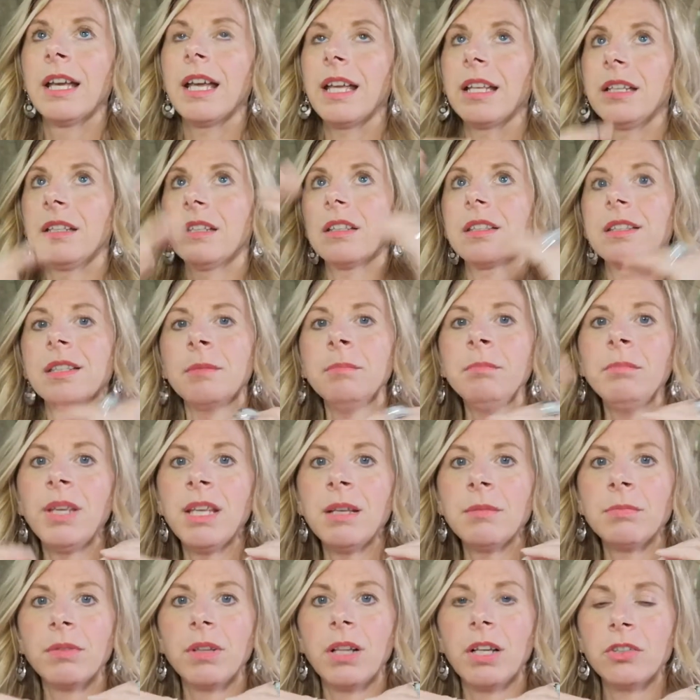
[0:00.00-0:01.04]
And some
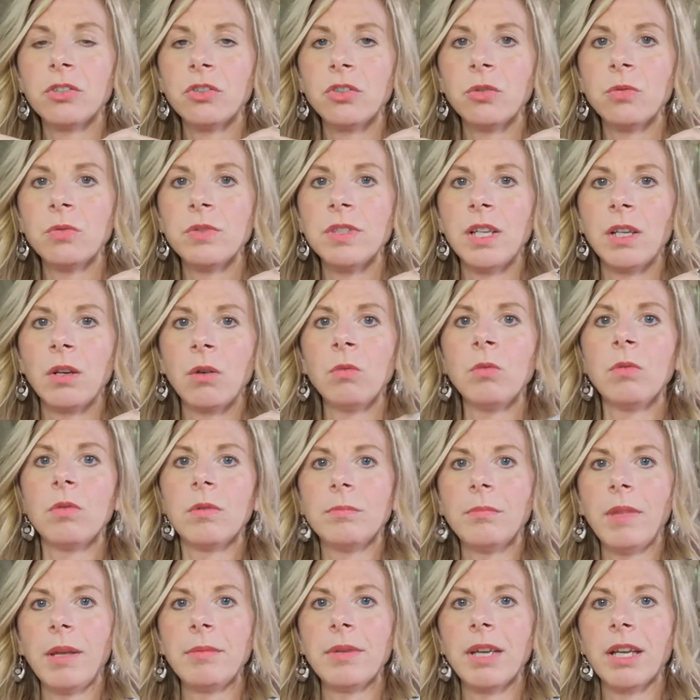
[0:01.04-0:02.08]
people are choosing, oh,
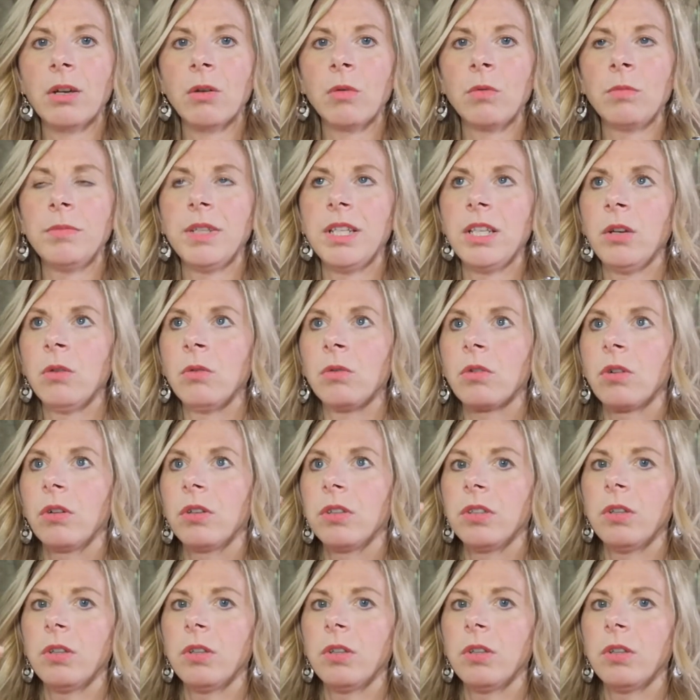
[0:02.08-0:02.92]
maybe I go mediocre.